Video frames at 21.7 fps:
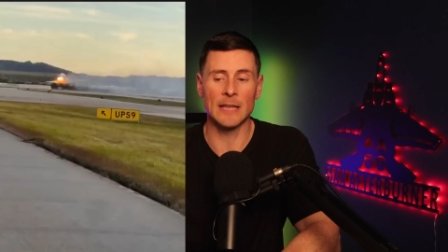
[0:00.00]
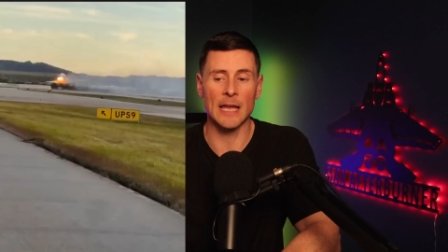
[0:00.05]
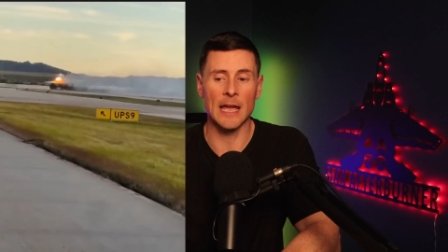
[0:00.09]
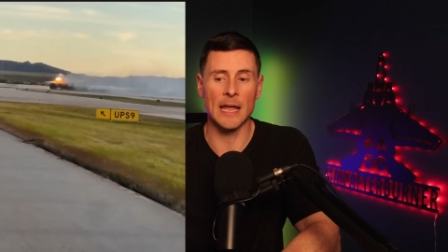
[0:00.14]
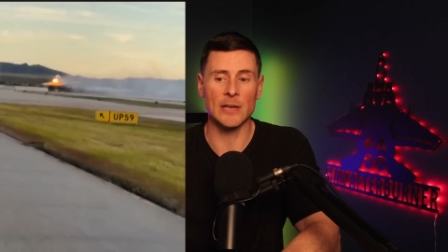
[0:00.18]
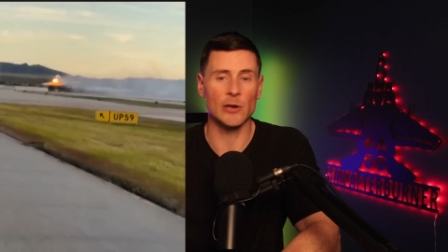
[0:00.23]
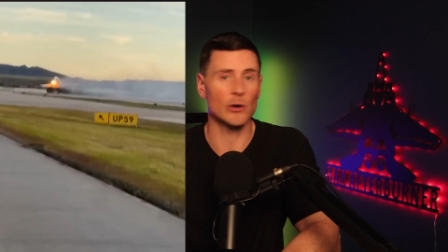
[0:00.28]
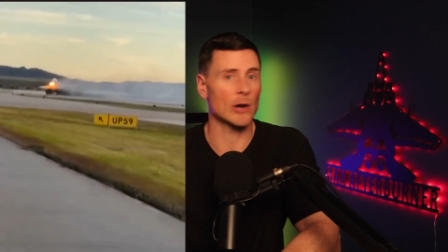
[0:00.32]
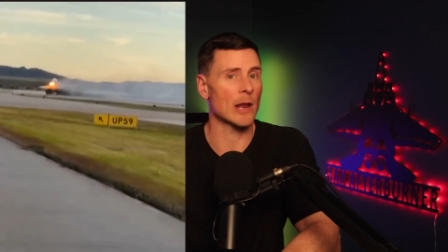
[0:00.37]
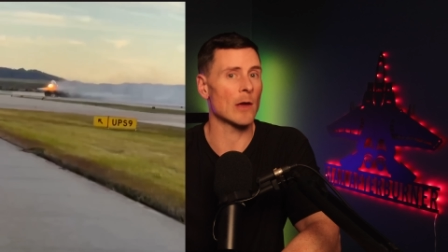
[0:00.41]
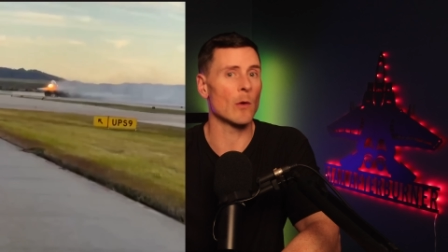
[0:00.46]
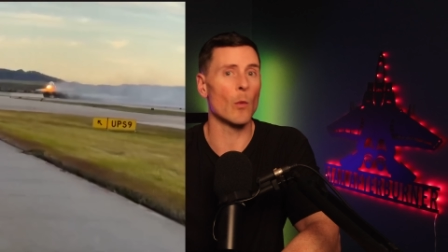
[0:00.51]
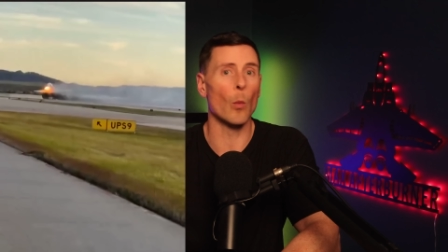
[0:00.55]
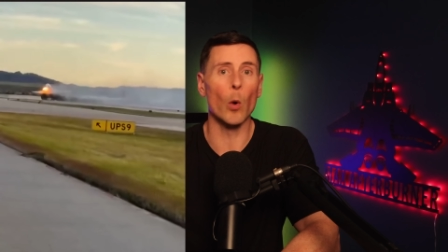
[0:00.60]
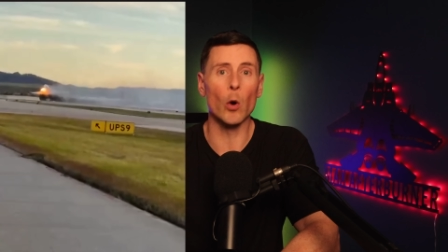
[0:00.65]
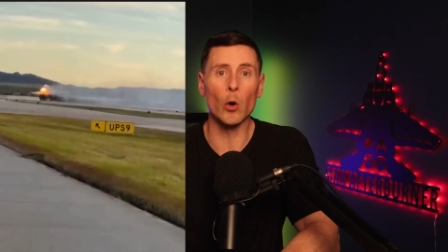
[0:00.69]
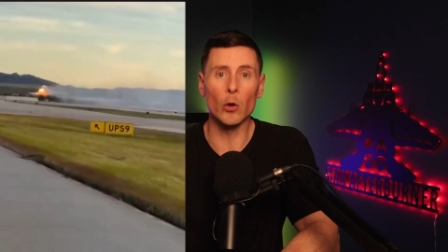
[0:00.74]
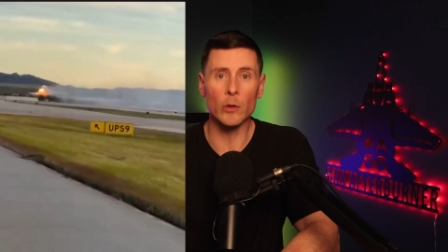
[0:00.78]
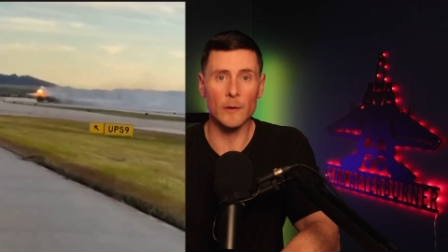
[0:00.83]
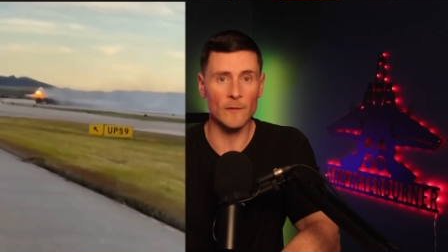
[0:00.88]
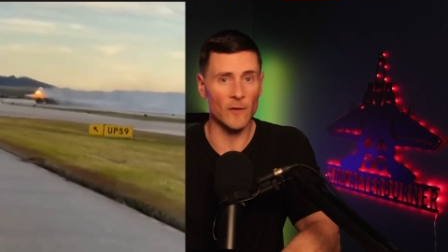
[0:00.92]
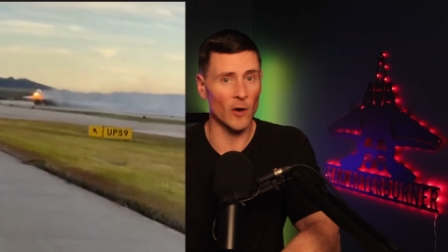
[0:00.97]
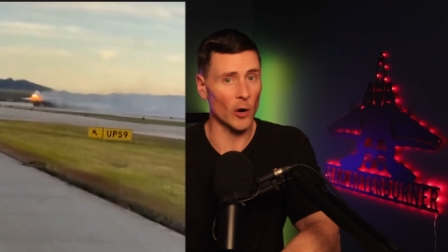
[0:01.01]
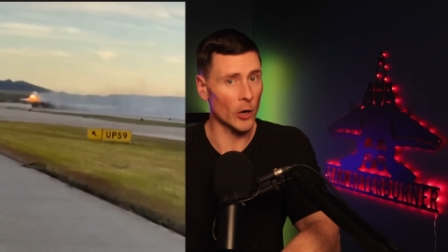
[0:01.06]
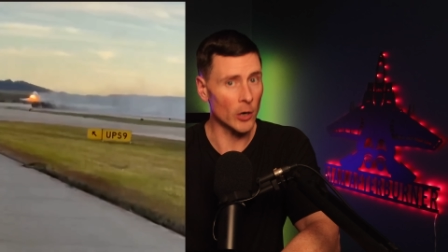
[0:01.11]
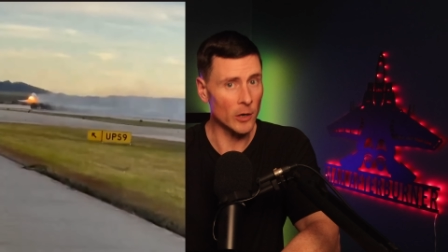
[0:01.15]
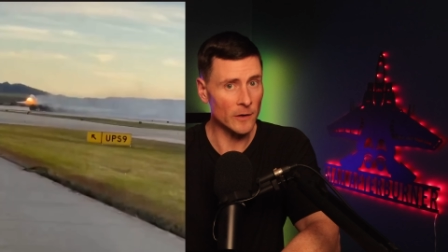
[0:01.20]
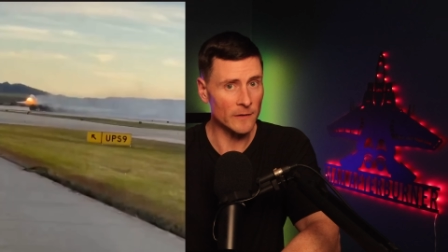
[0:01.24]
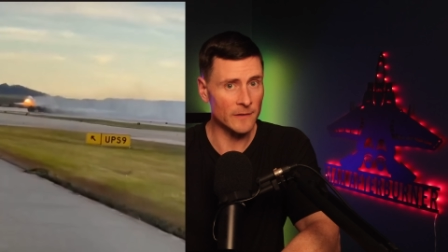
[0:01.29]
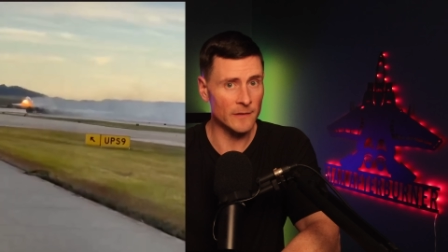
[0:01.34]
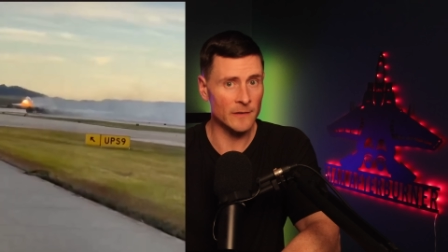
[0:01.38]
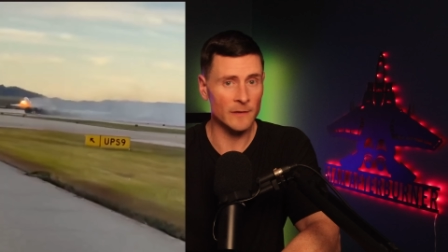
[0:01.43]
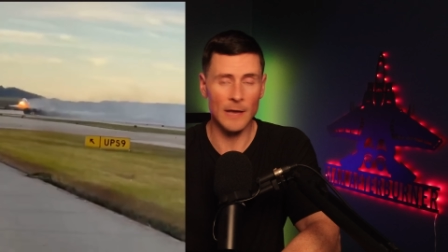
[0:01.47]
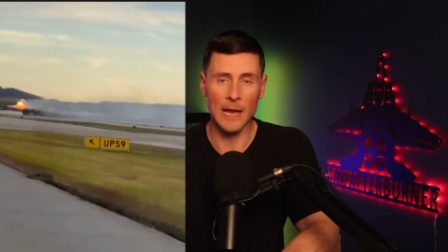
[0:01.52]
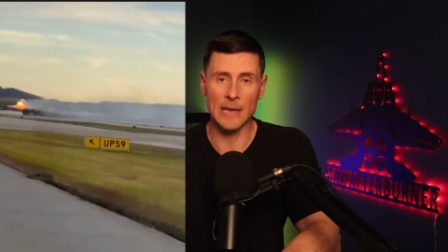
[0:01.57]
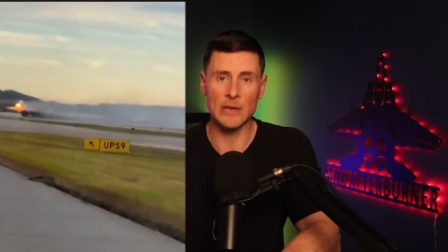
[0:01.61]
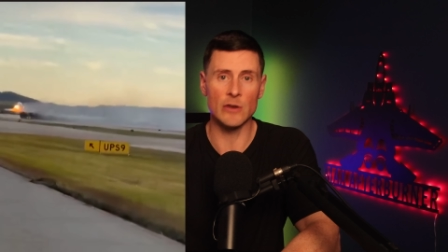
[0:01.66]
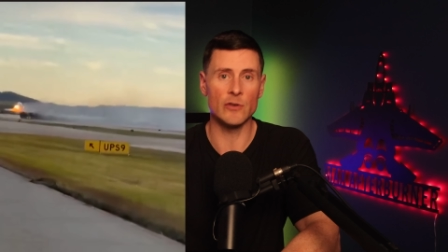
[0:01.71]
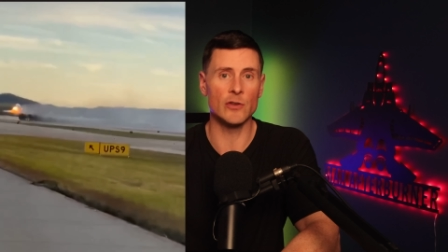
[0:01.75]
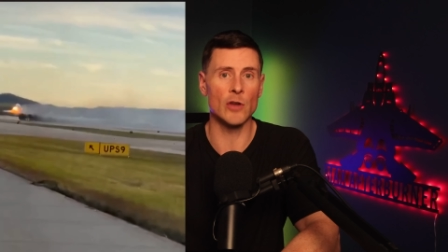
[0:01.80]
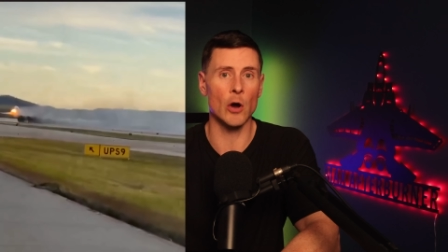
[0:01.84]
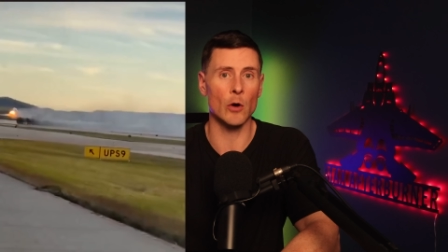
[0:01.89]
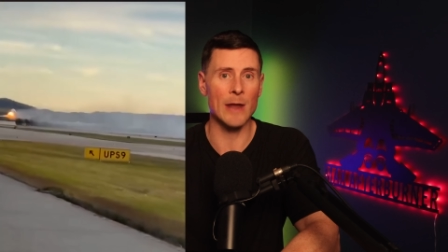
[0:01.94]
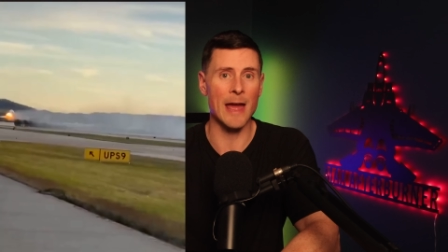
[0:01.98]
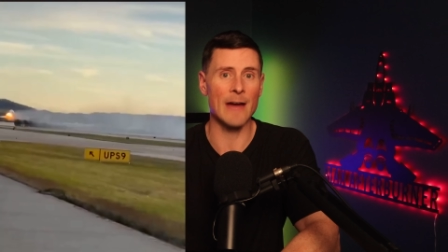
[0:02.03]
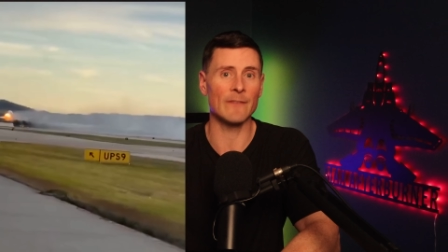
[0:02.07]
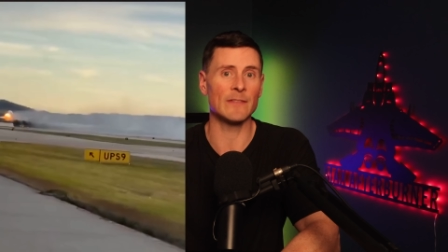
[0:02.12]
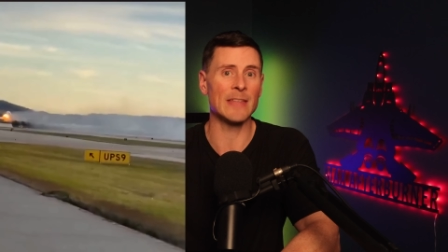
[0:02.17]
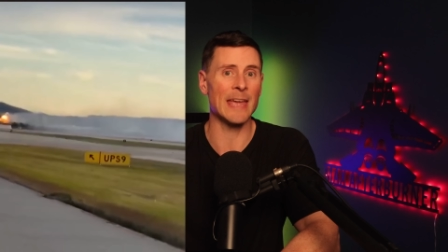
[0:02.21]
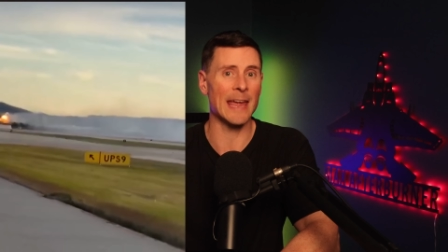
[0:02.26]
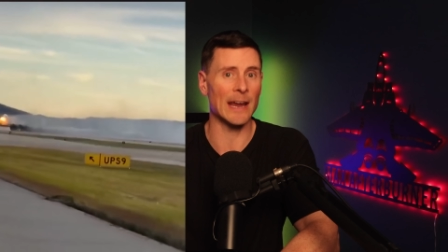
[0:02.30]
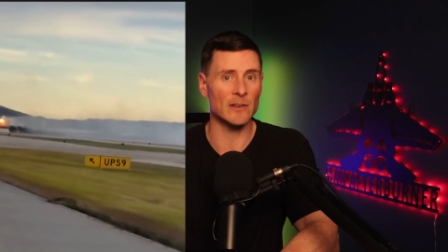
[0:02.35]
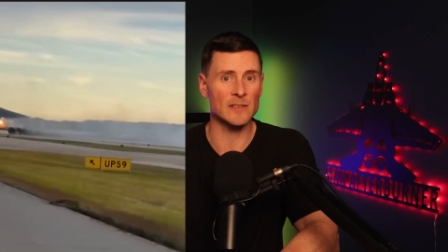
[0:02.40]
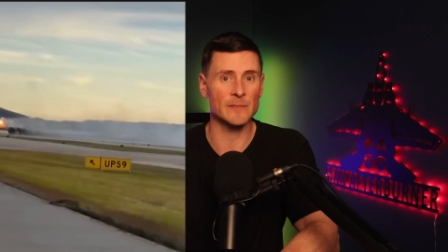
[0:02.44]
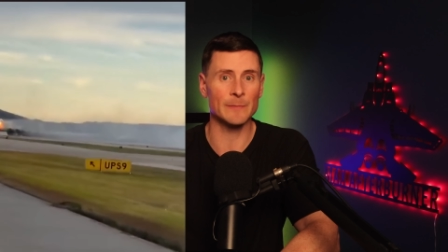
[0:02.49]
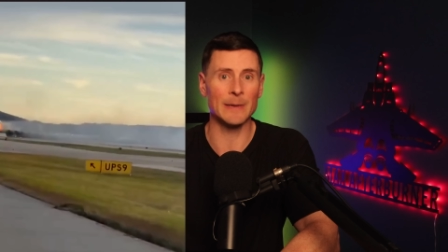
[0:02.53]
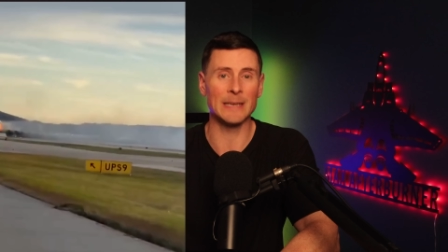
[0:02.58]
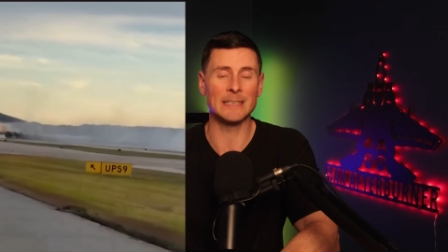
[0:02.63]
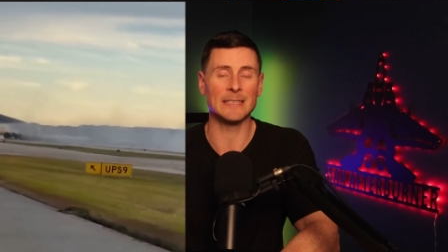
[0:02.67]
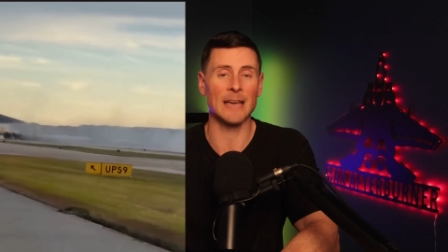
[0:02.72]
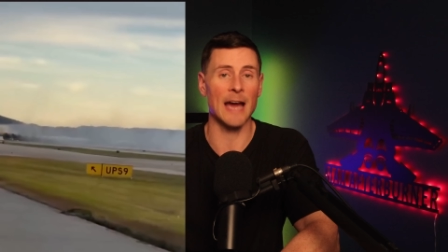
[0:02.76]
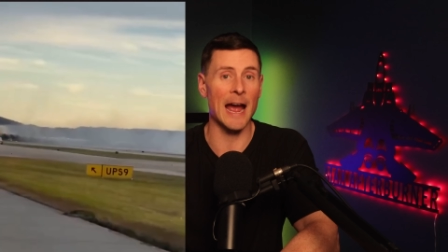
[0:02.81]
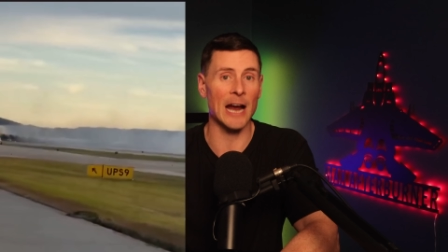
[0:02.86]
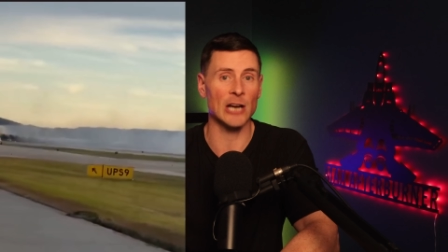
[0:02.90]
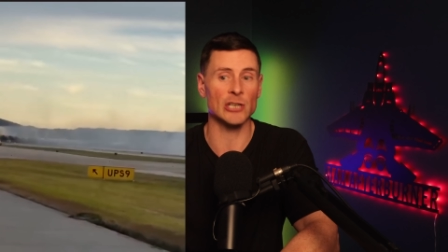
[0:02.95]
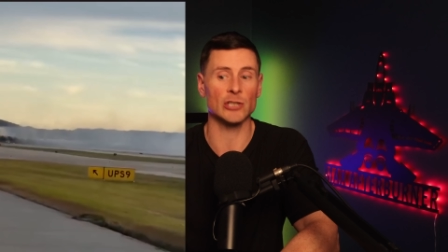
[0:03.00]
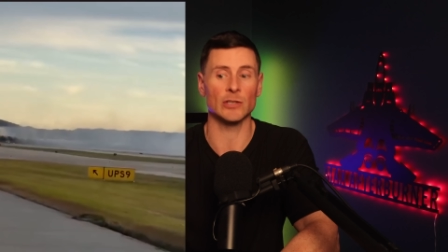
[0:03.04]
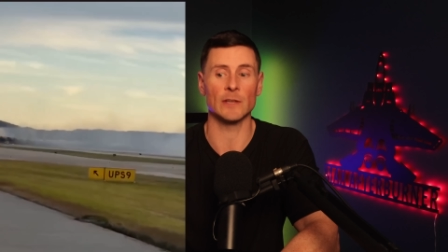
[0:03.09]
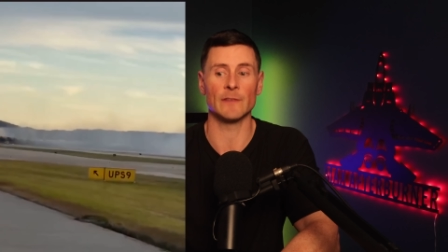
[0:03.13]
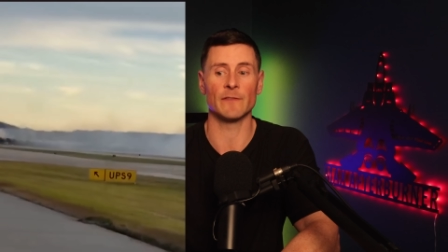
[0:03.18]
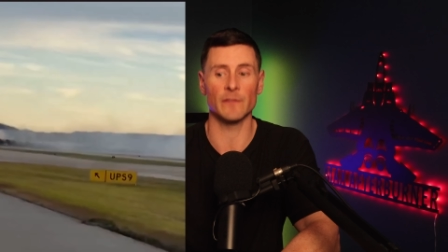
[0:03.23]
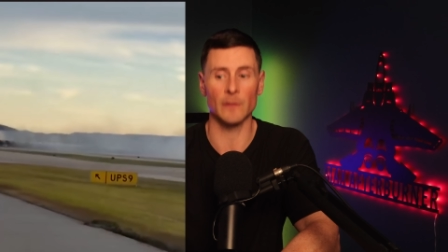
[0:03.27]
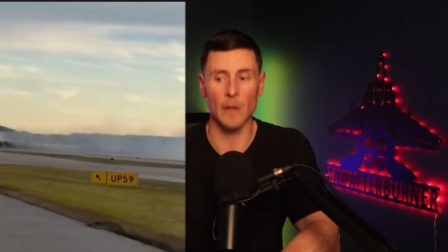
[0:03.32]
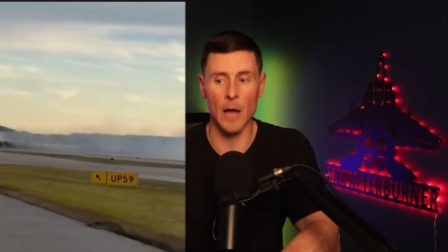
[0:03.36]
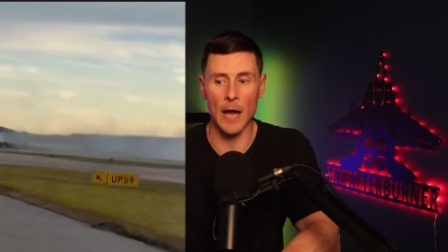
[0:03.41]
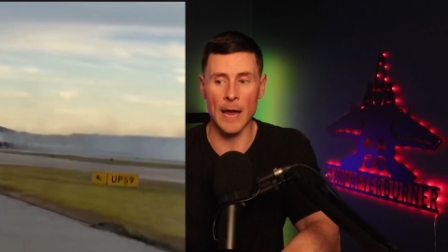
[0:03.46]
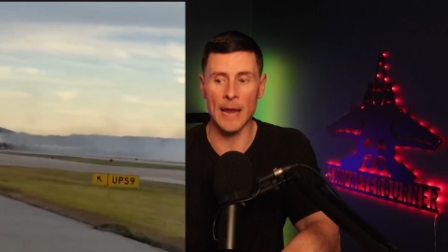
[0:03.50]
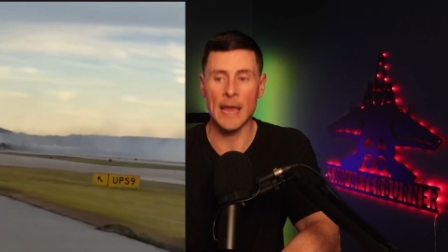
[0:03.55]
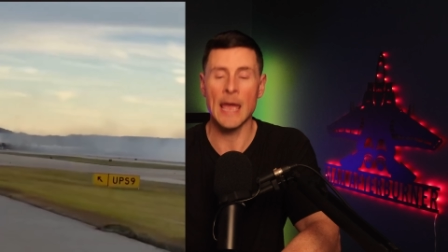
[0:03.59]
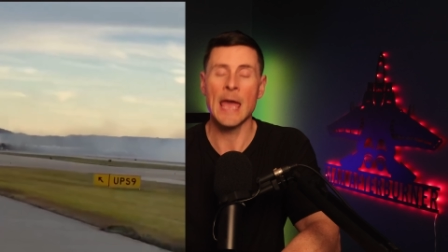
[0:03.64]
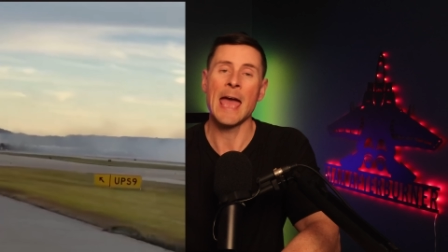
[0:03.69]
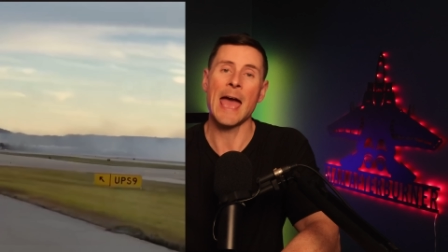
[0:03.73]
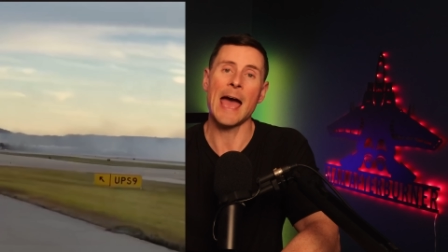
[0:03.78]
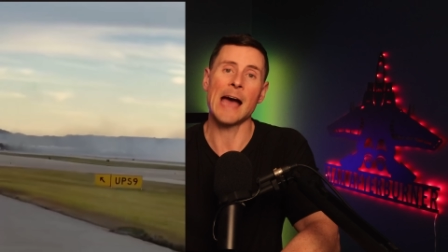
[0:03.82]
then you're in a world of hurt and you don't have the airspeed to actually fly.